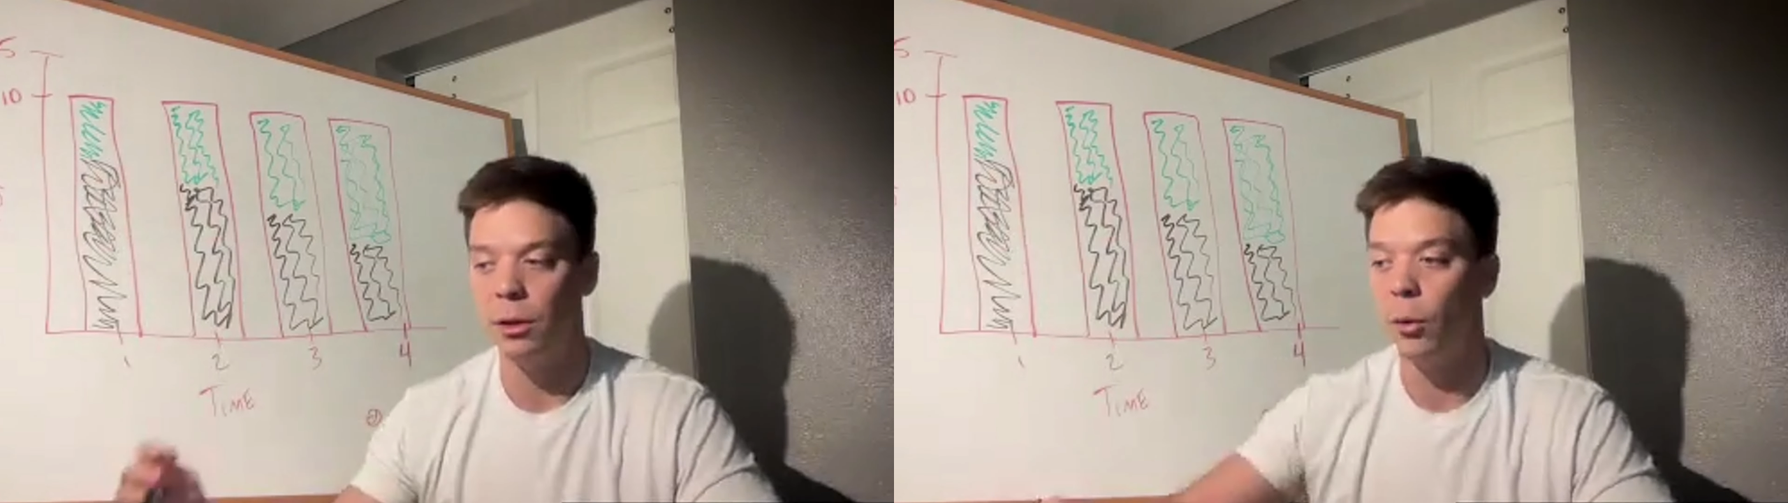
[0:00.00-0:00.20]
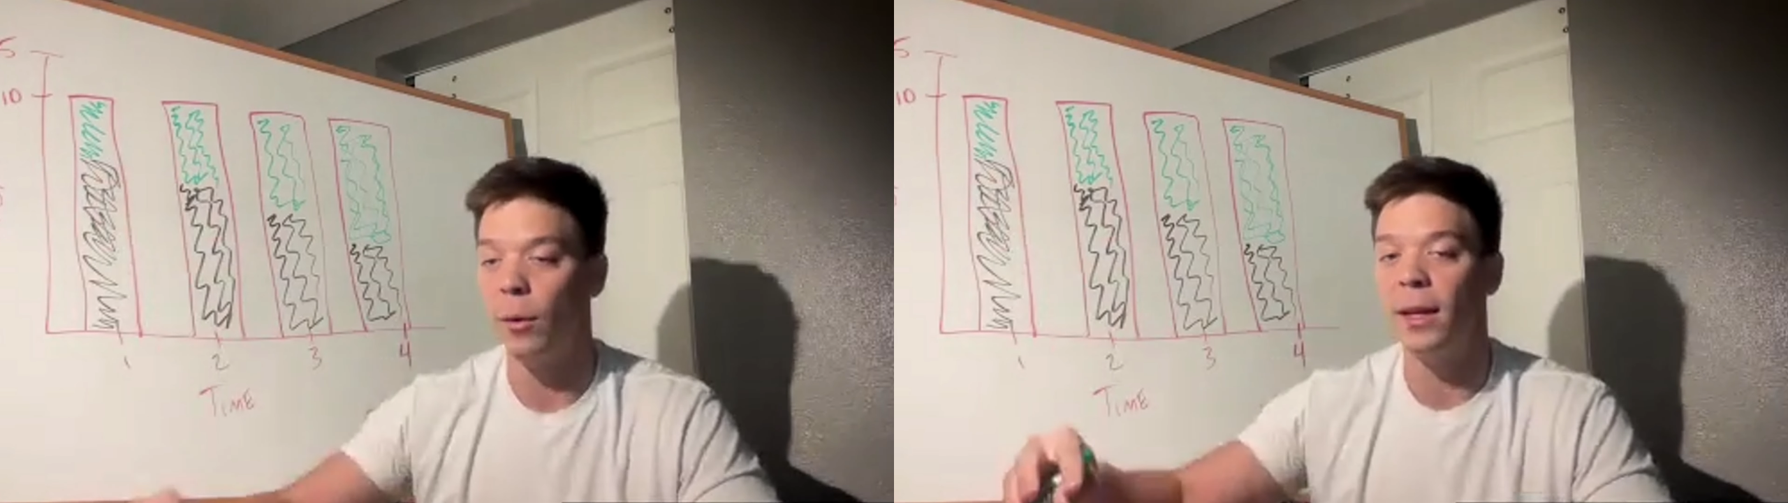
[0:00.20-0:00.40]

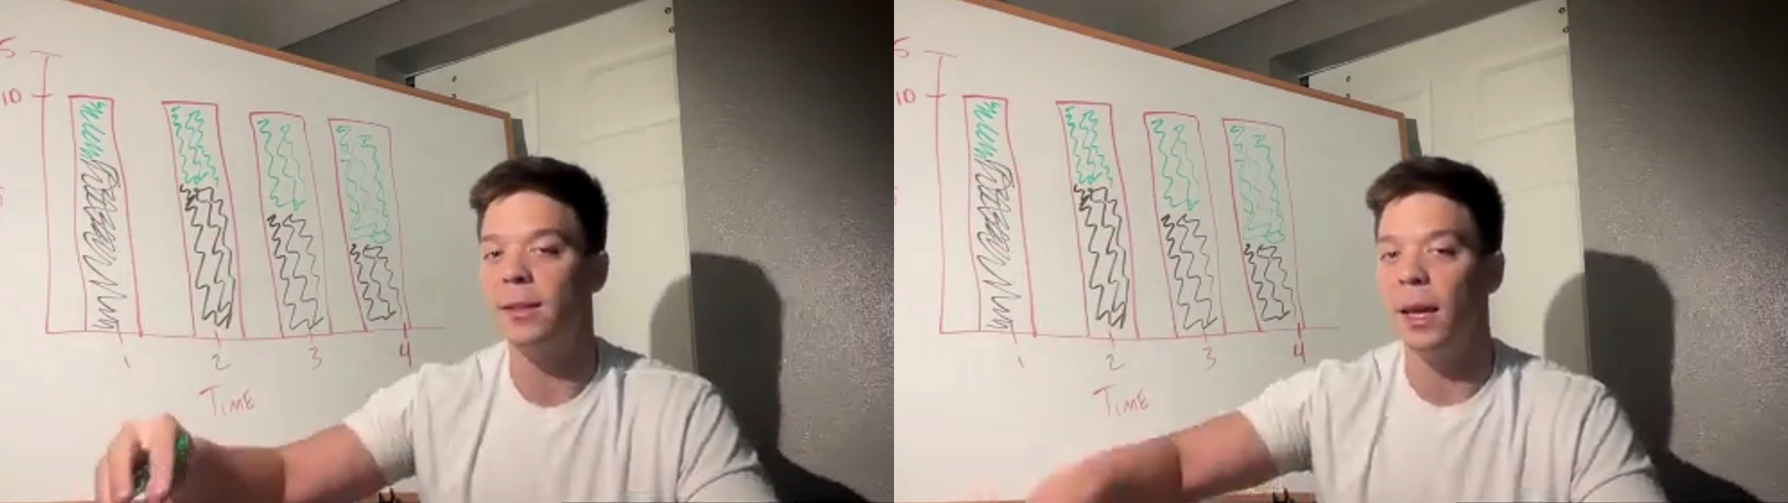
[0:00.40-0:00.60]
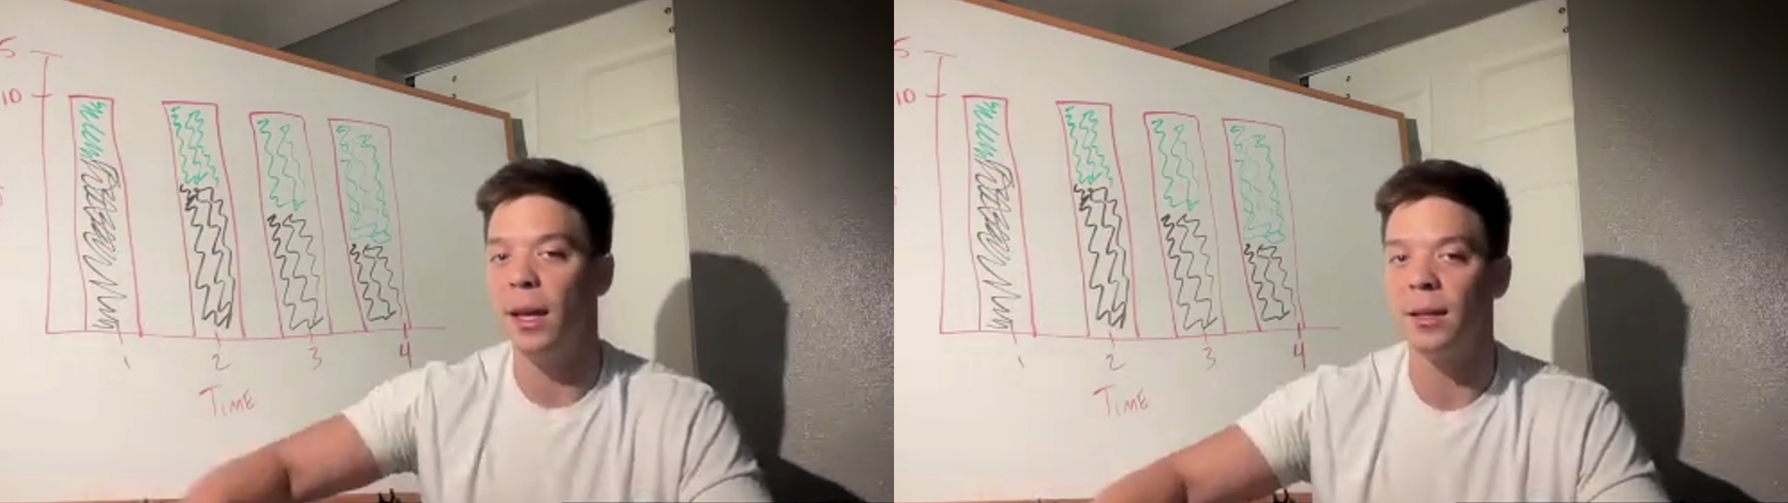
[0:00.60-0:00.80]
No,
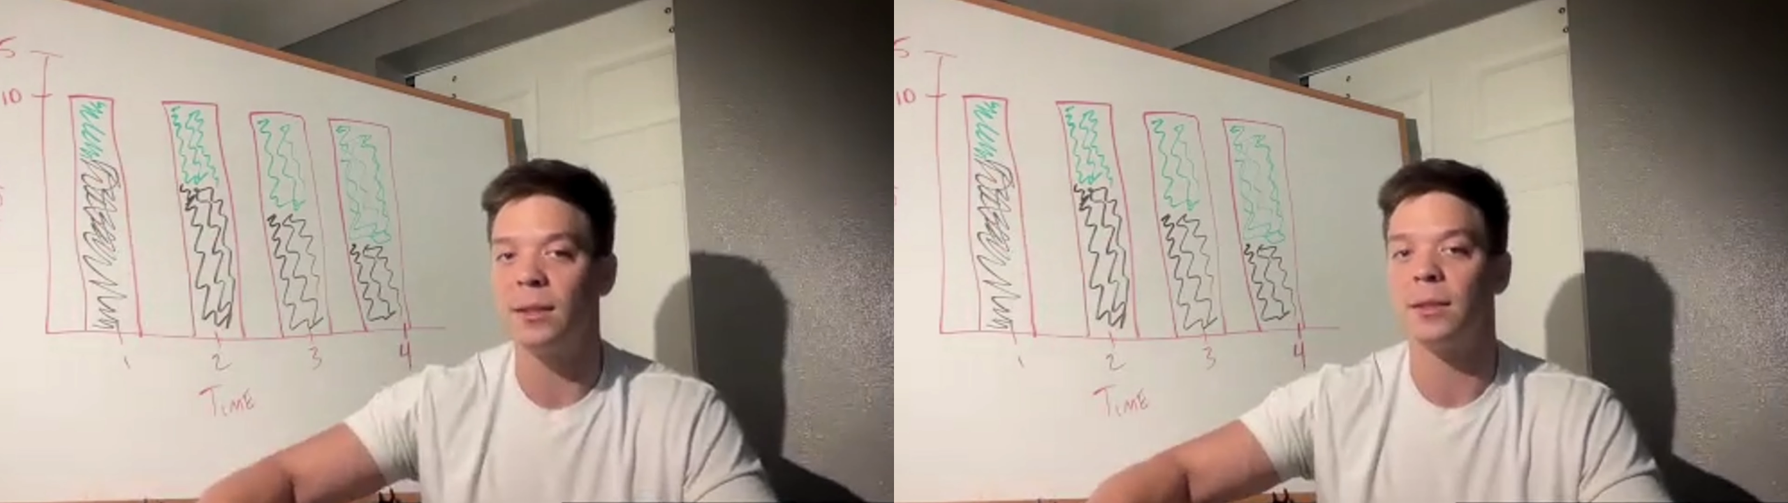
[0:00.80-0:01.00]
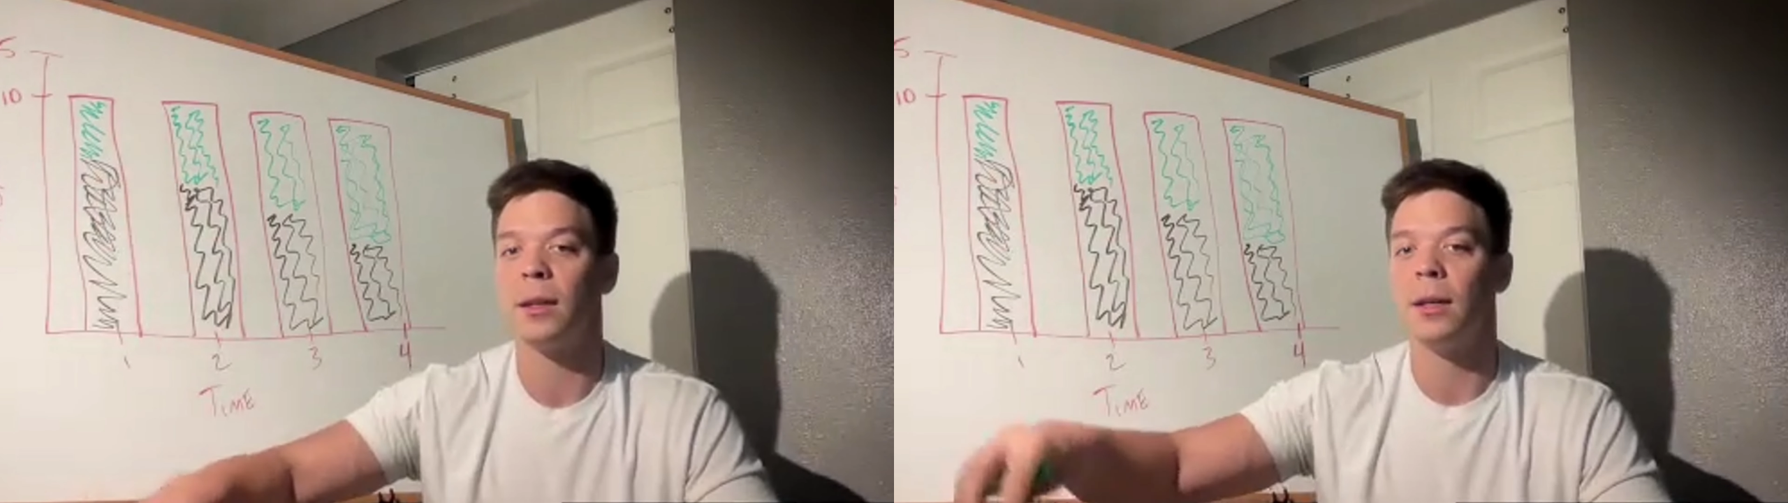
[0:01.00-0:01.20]
it
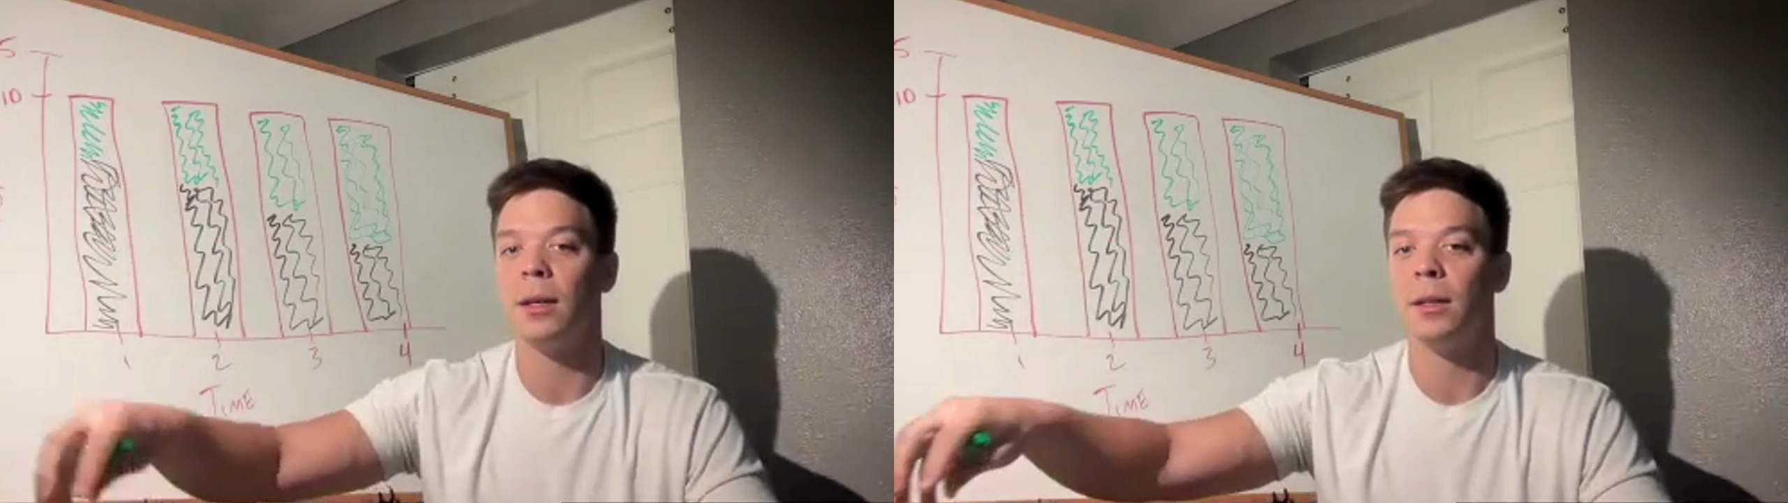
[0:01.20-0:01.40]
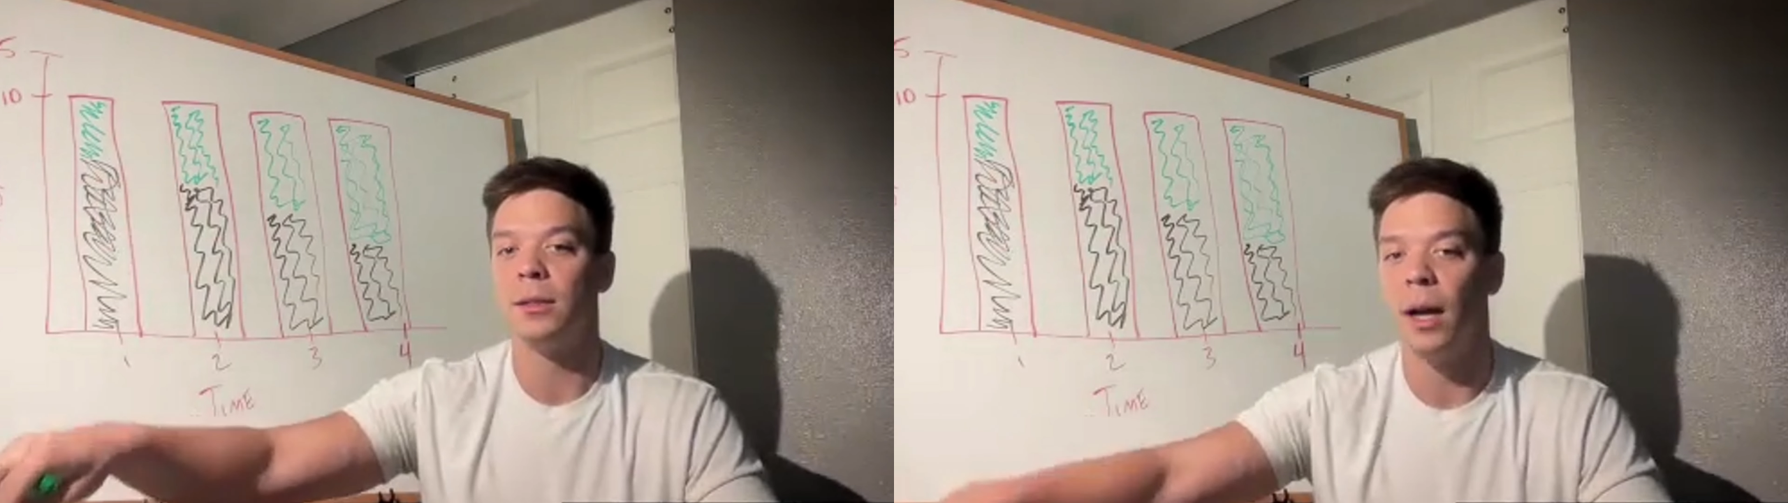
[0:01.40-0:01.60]
takes
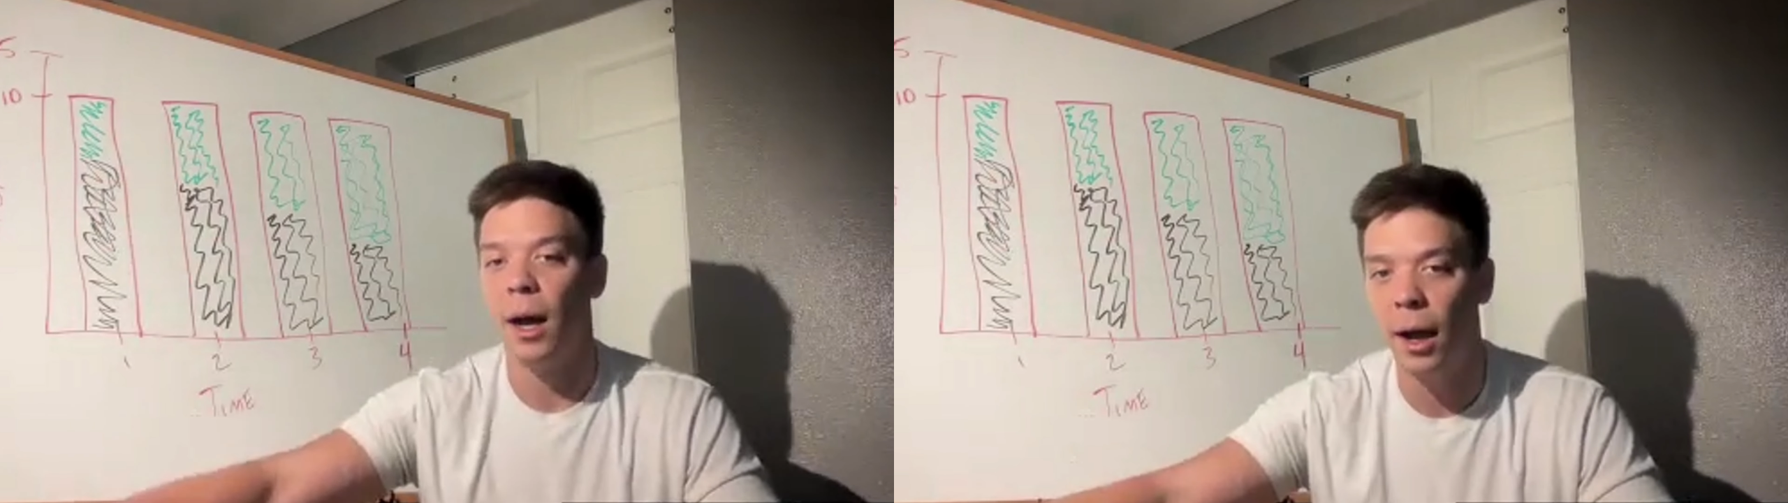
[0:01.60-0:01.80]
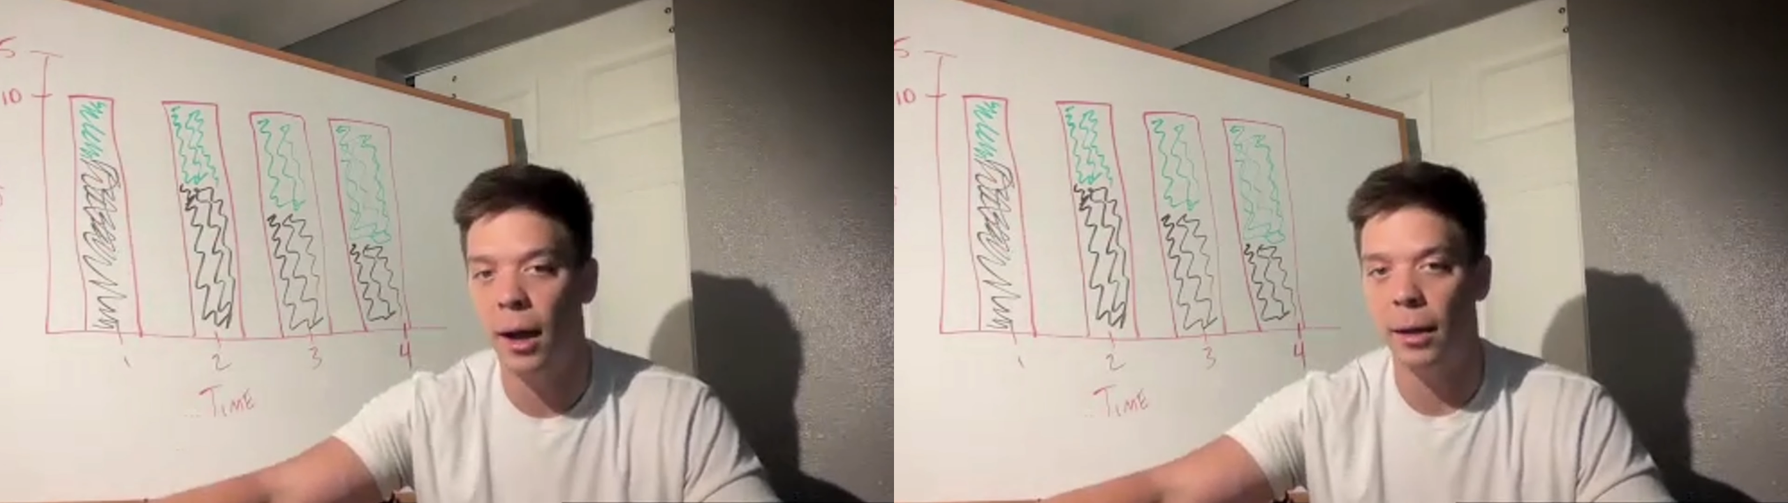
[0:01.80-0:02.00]

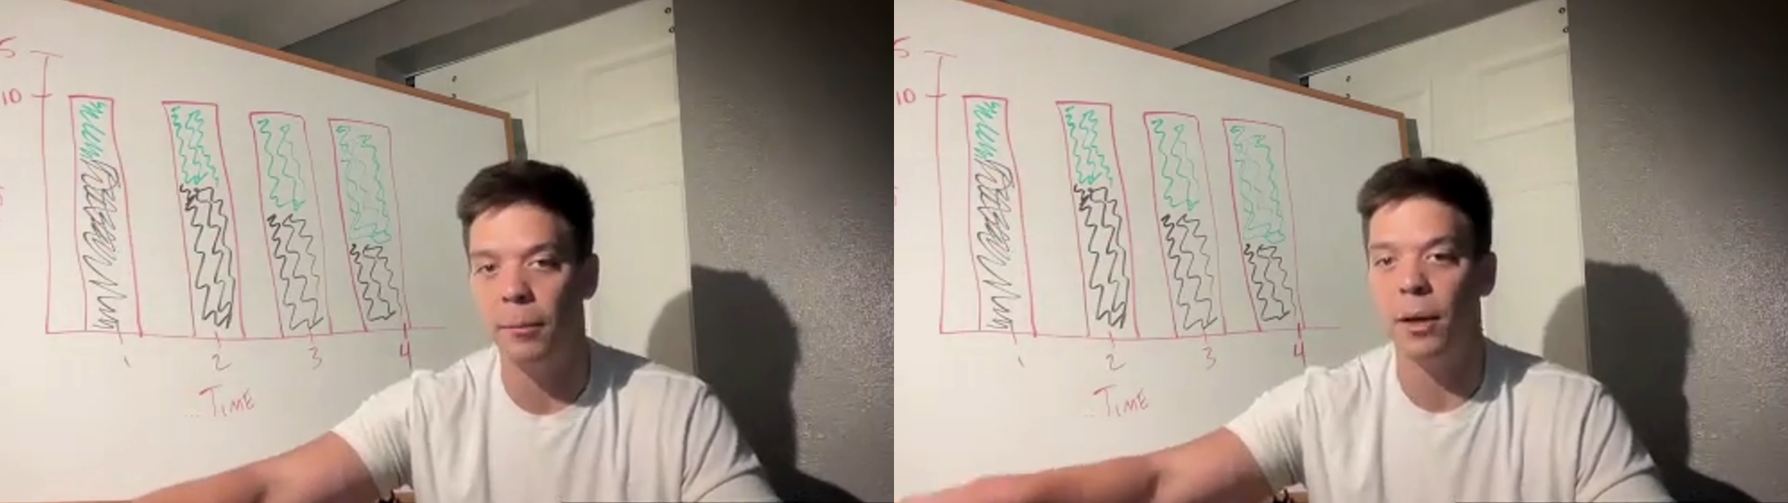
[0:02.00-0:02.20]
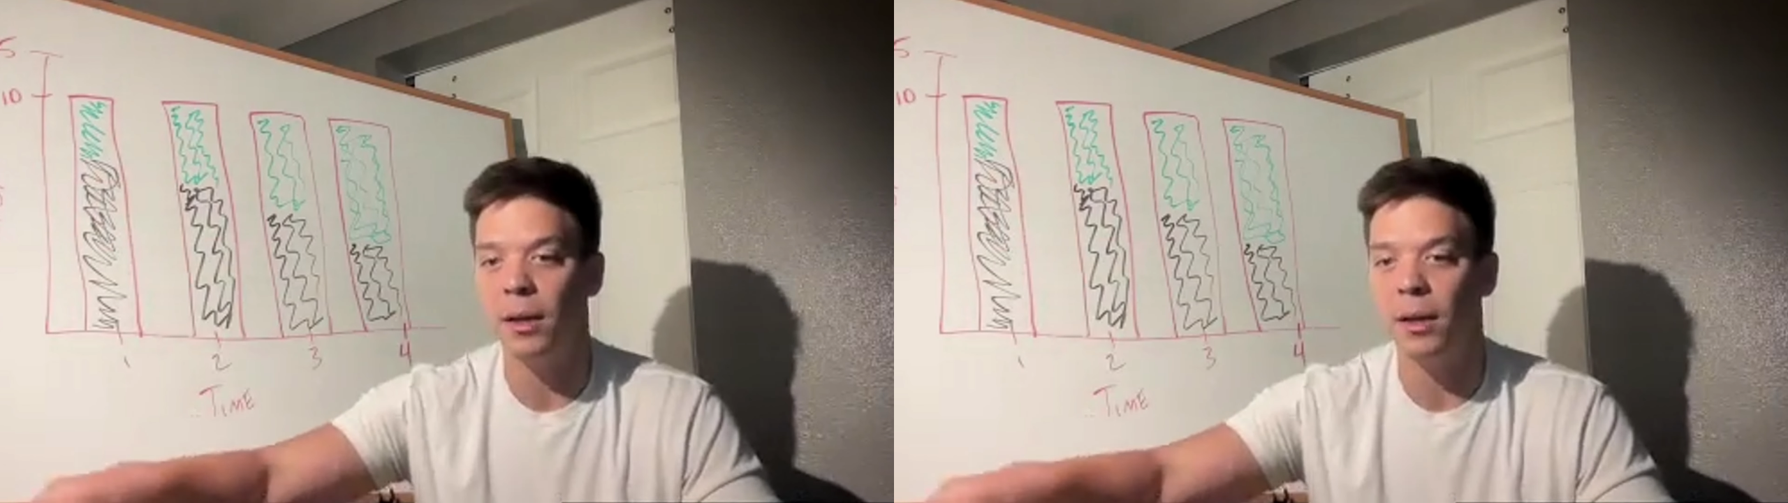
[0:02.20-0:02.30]
time.